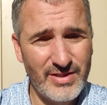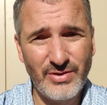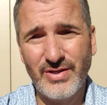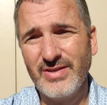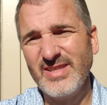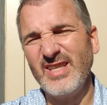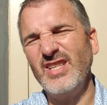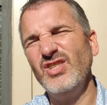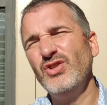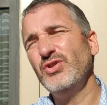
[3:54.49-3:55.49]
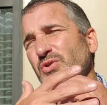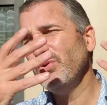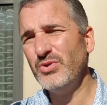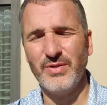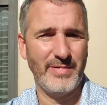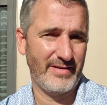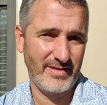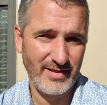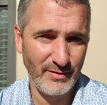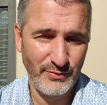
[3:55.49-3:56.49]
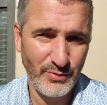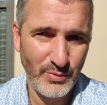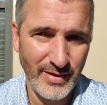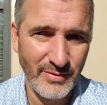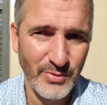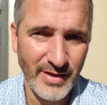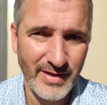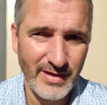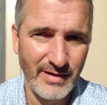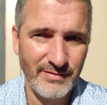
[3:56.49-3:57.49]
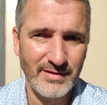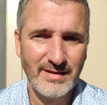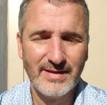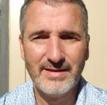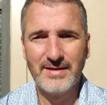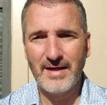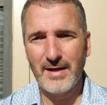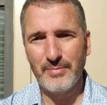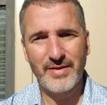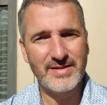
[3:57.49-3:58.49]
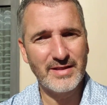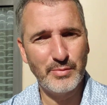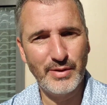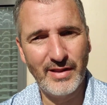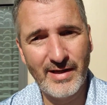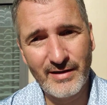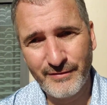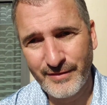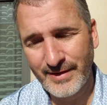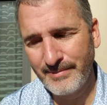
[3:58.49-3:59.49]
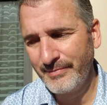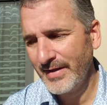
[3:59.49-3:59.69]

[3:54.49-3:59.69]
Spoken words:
So there is a huge amount of stuff we're going to cover. It's going to be a lot of fun.